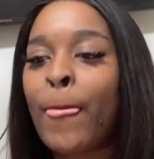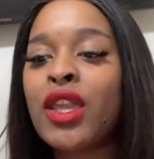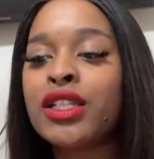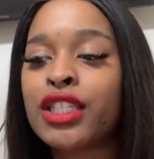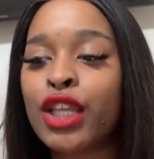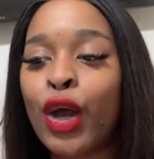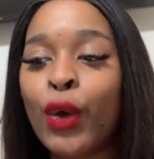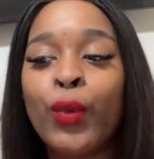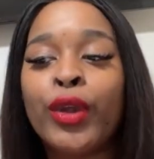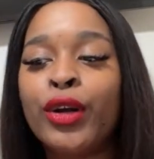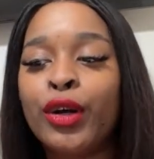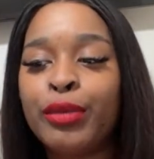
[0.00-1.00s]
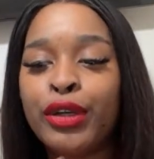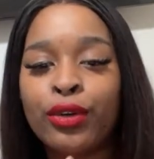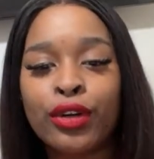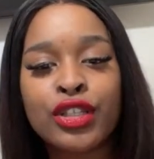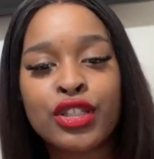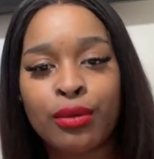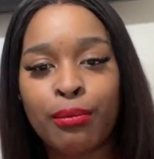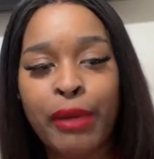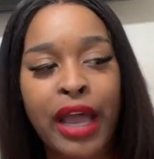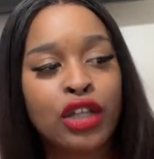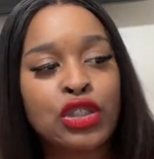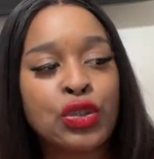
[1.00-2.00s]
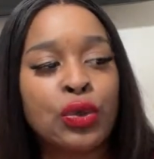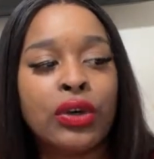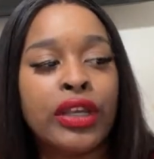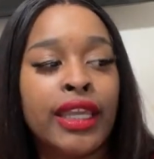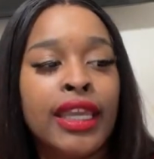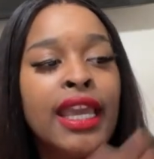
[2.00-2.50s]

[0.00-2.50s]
So we're going to be growing some bok choy.